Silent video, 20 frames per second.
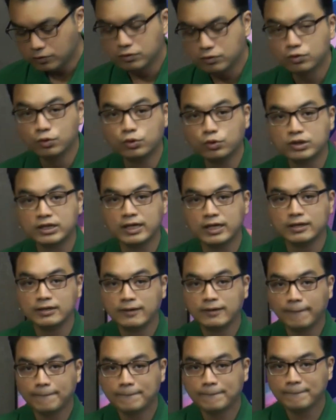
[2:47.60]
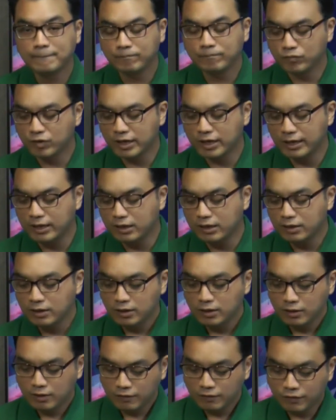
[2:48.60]
2/3. Okay?
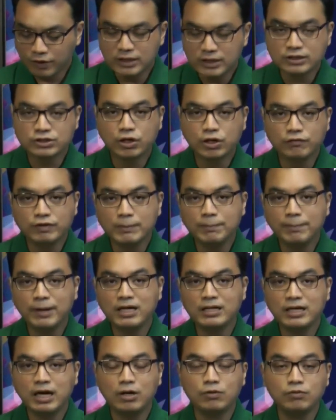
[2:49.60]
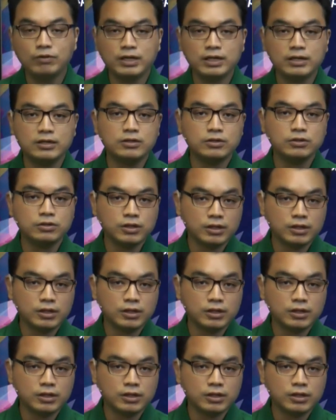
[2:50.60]
For the solving part, I will